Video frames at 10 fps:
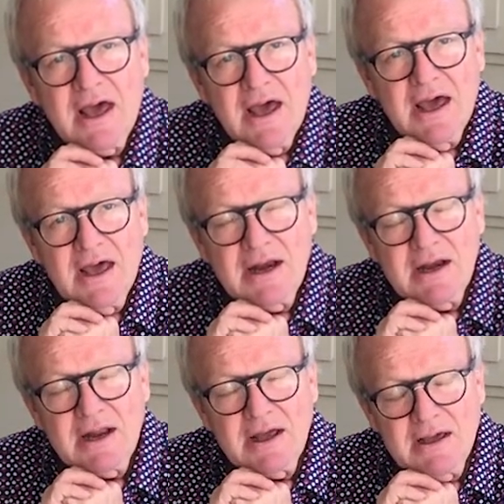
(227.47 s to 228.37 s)

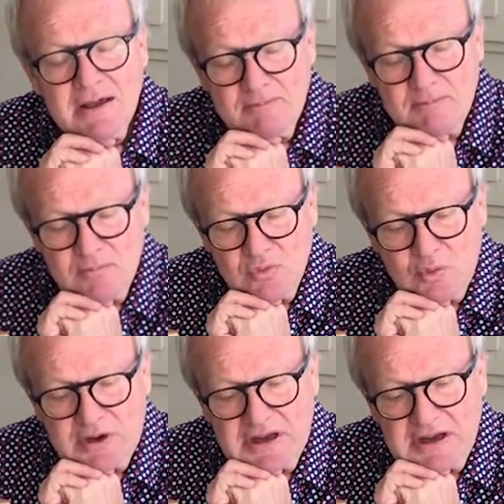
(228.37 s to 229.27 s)
And
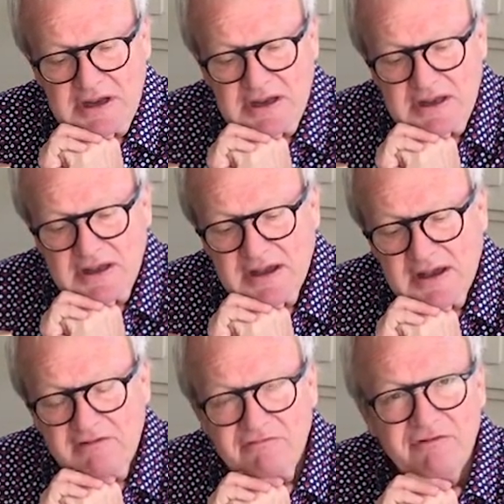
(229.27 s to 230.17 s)
we
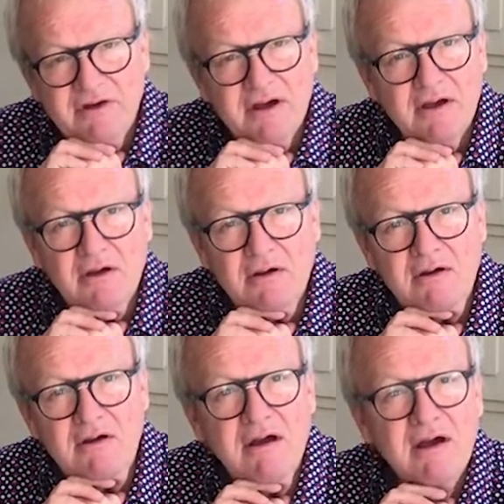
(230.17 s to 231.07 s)
have a